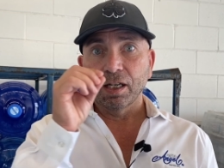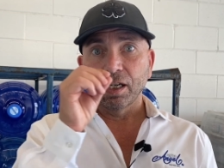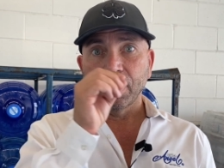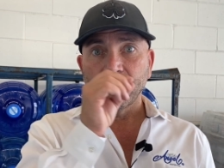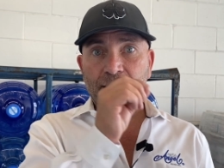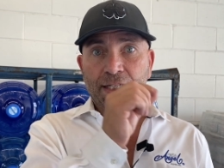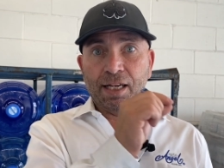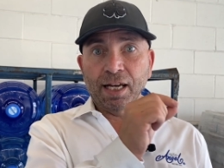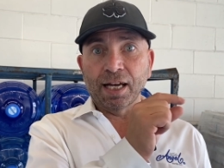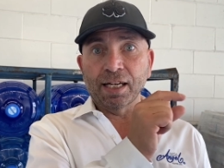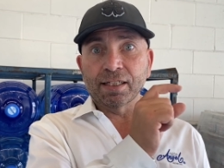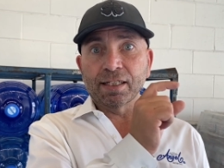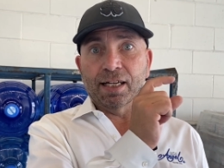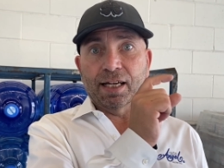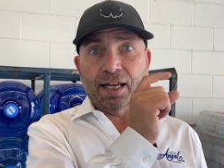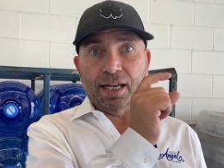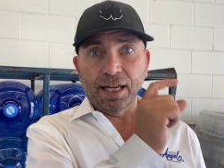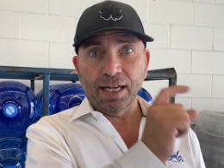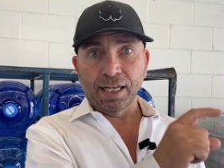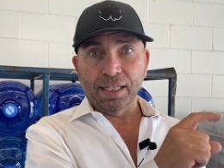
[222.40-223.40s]
Again,
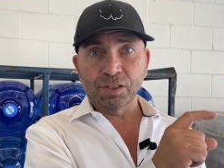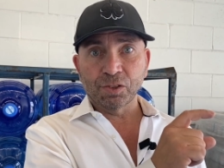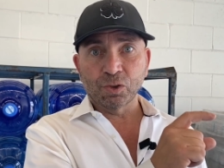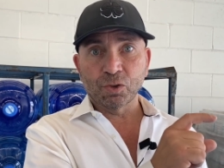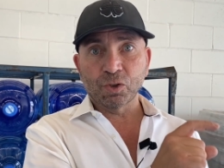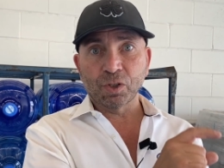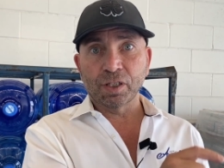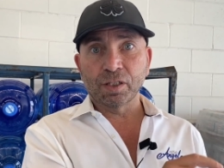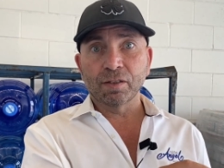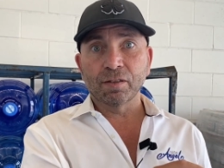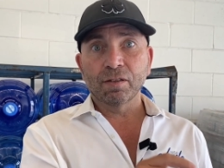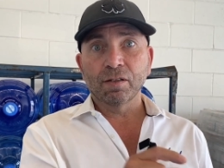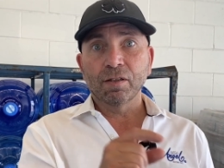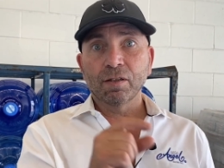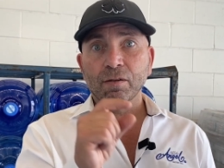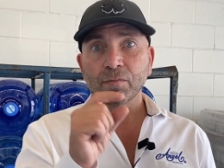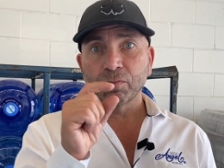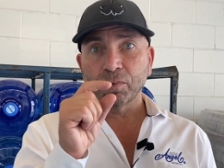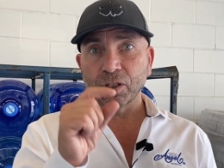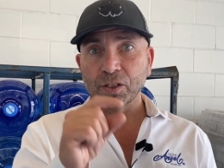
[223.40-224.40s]
estrogen
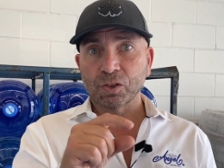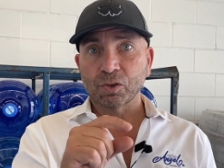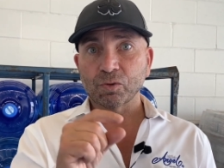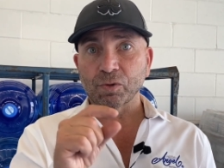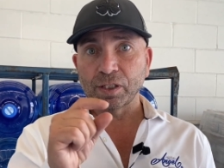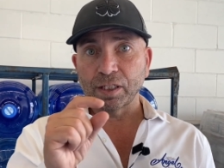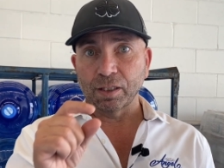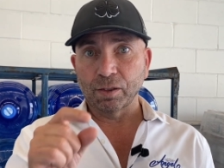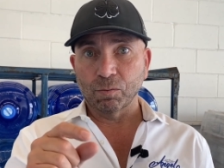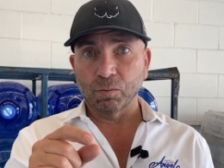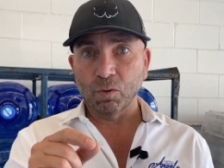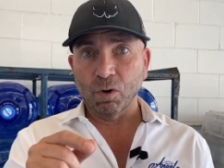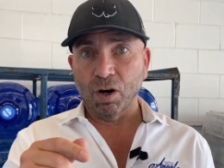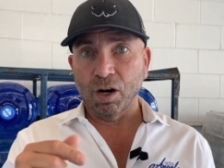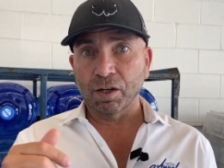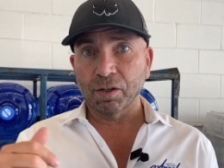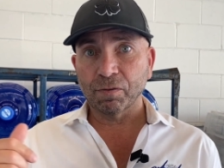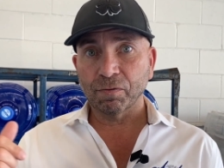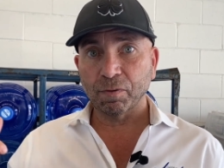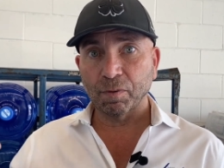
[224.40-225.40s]
plus drinking
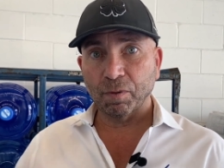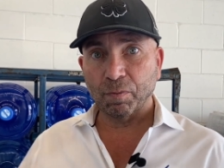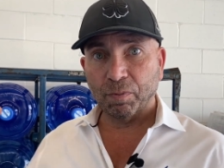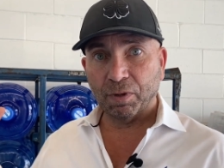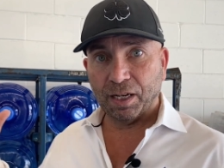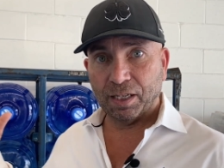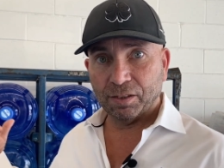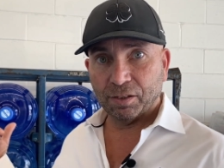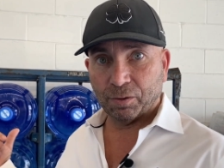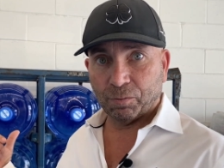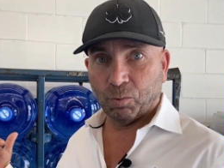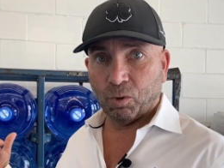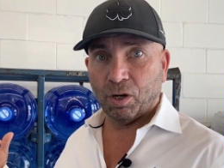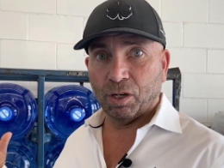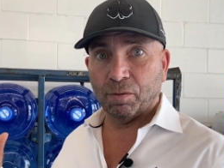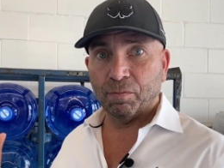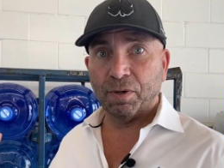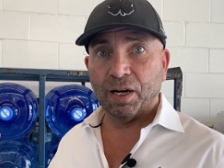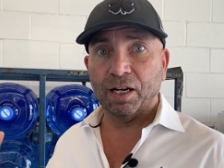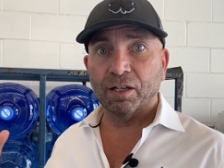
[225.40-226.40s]
water from a plastic
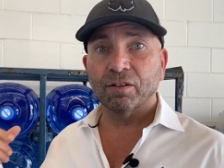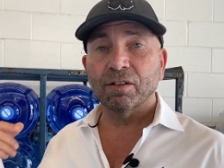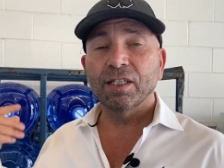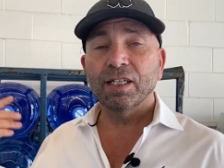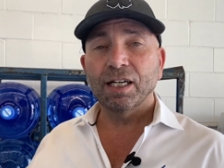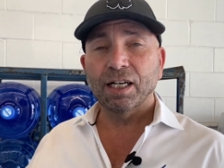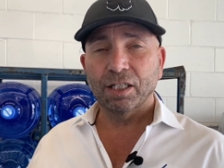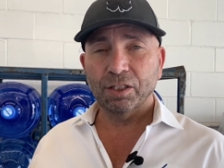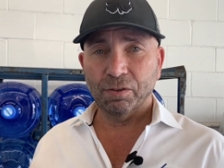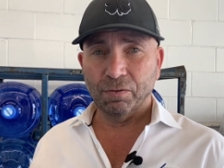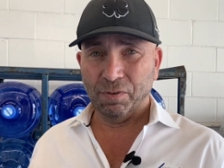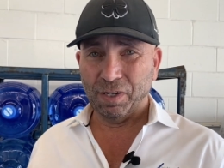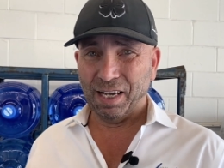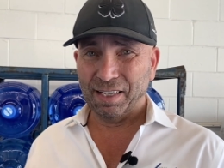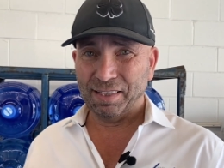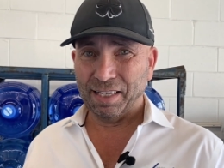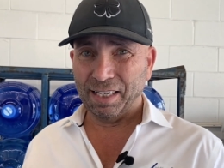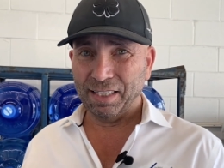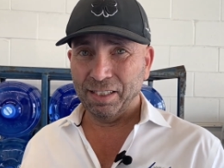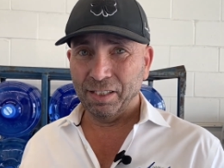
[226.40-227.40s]
water bottle, and you've
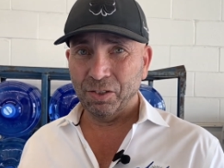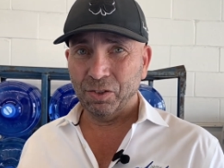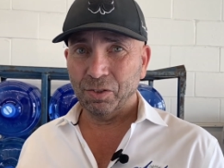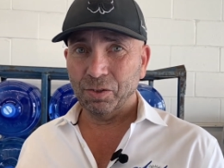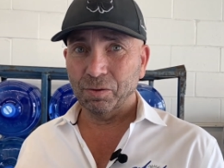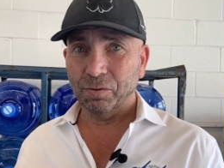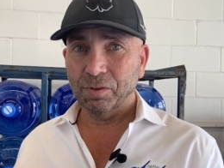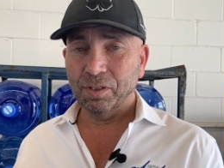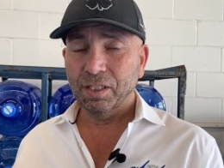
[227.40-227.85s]
got that issue.